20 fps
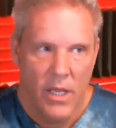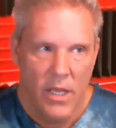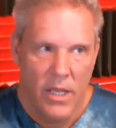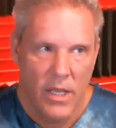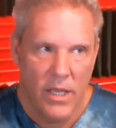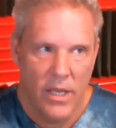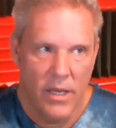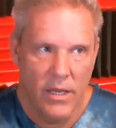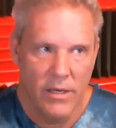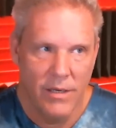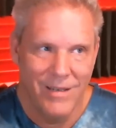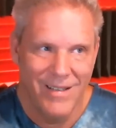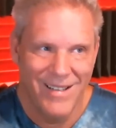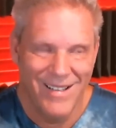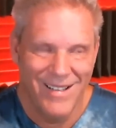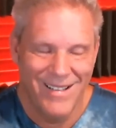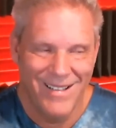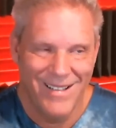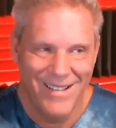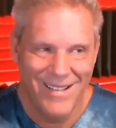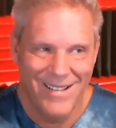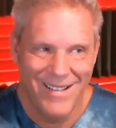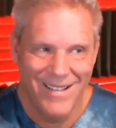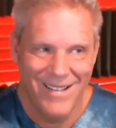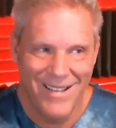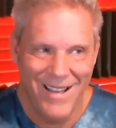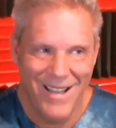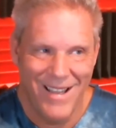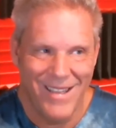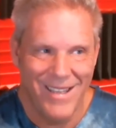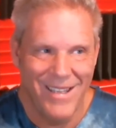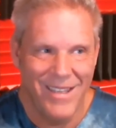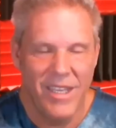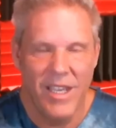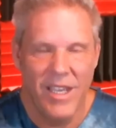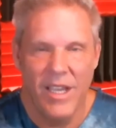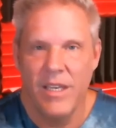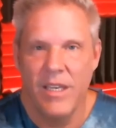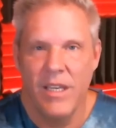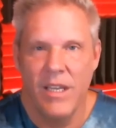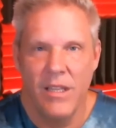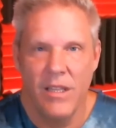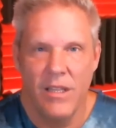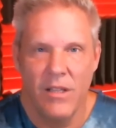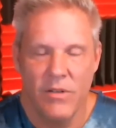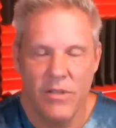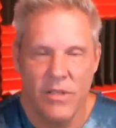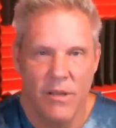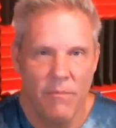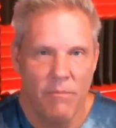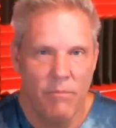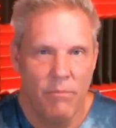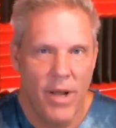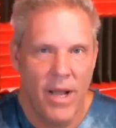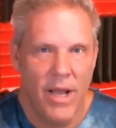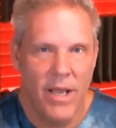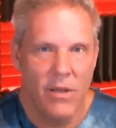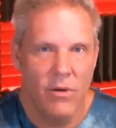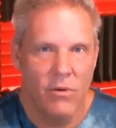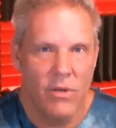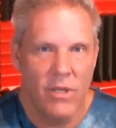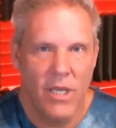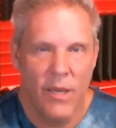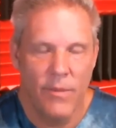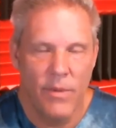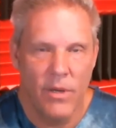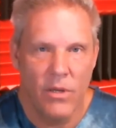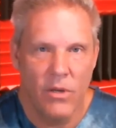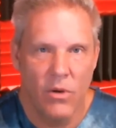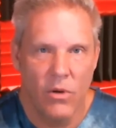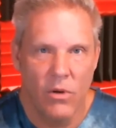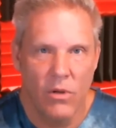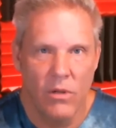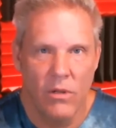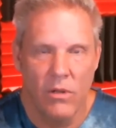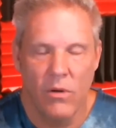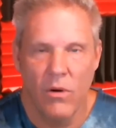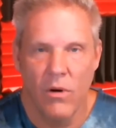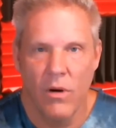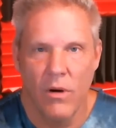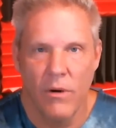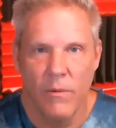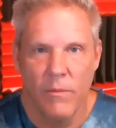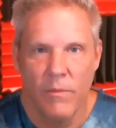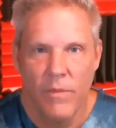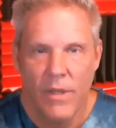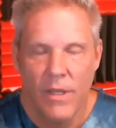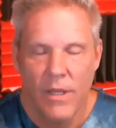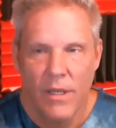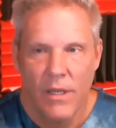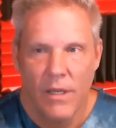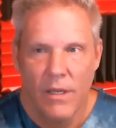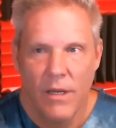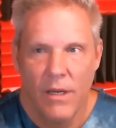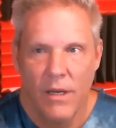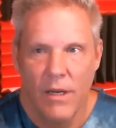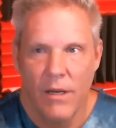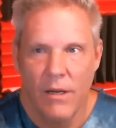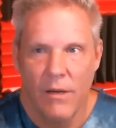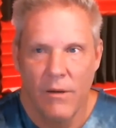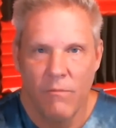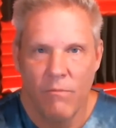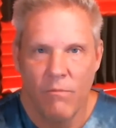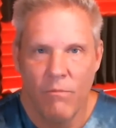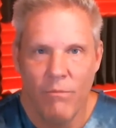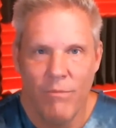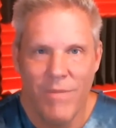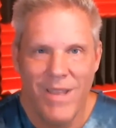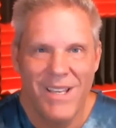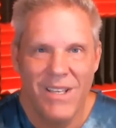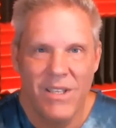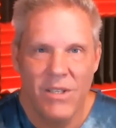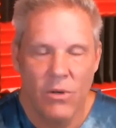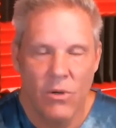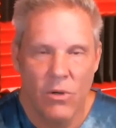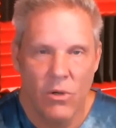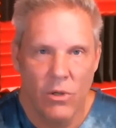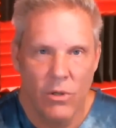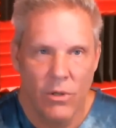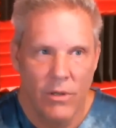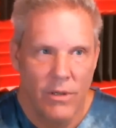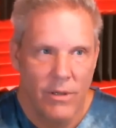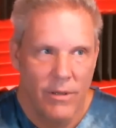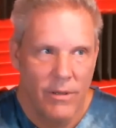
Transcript: And I get the idea that there's some biochemical or mental